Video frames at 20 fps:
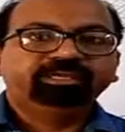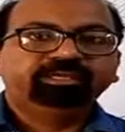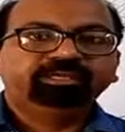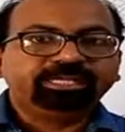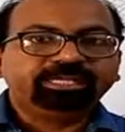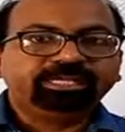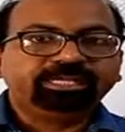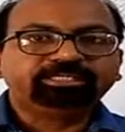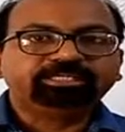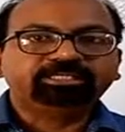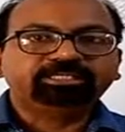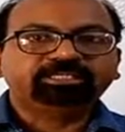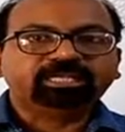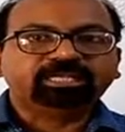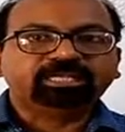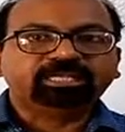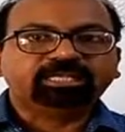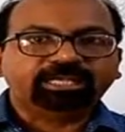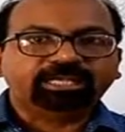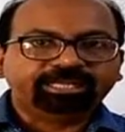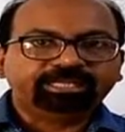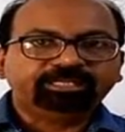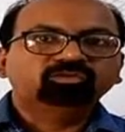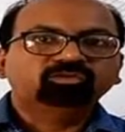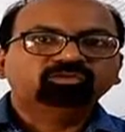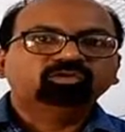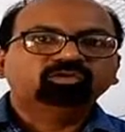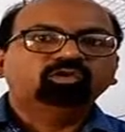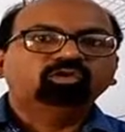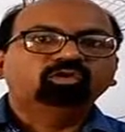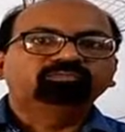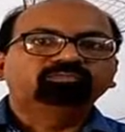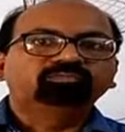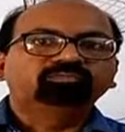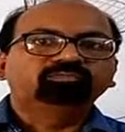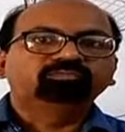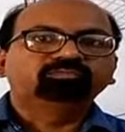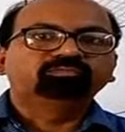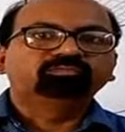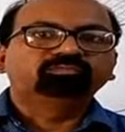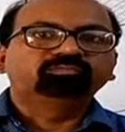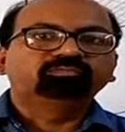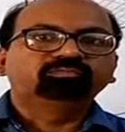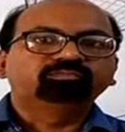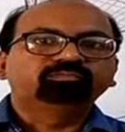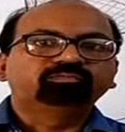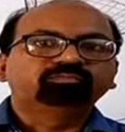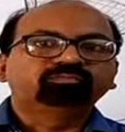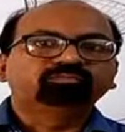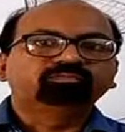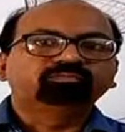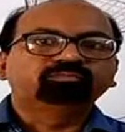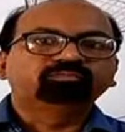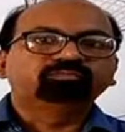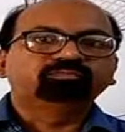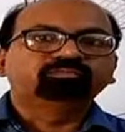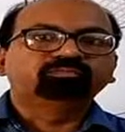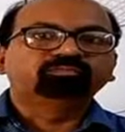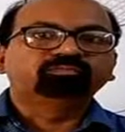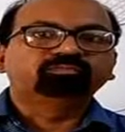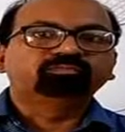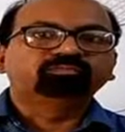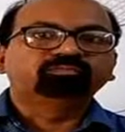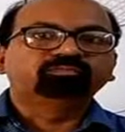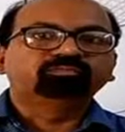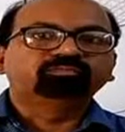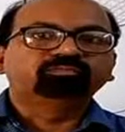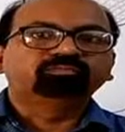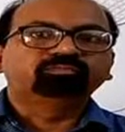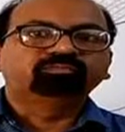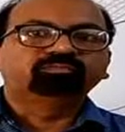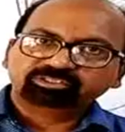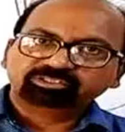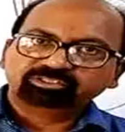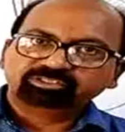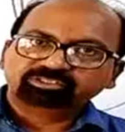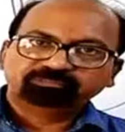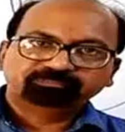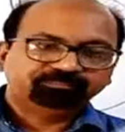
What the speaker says: and clean homework. First of all, make a title page for